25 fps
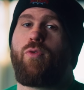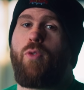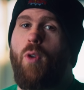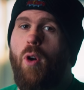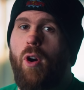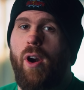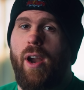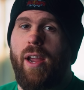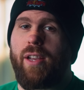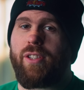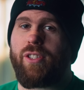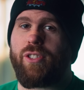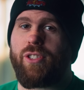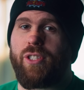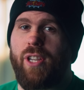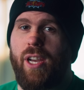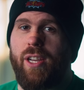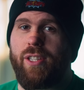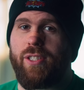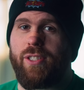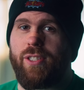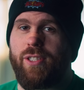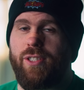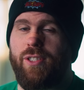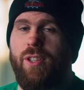4
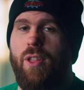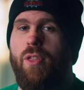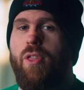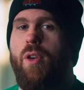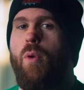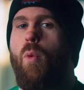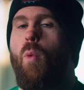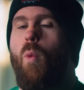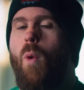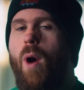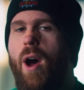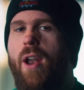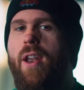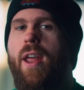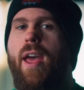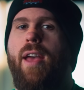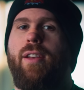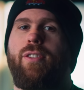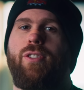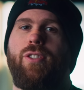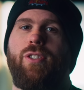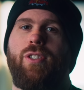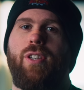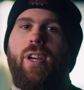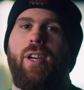exercises, the one
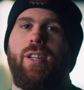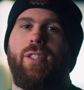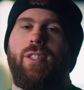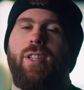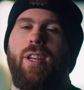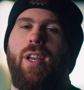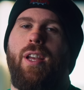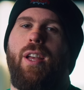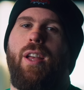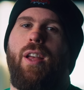exercise